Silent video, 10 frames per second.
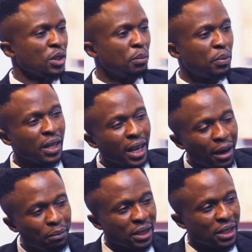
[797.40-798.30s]
the
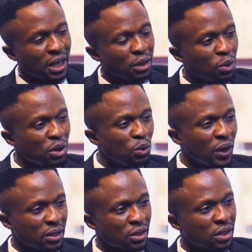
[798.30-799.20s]
pillar beside where you
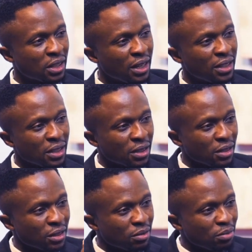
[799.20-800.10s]
are standing
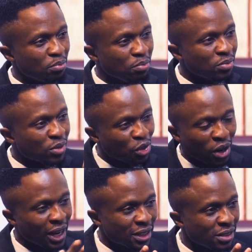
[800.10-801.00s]

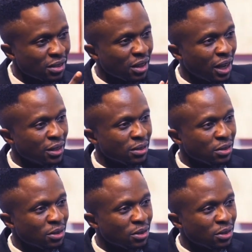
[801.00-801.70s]
cracked and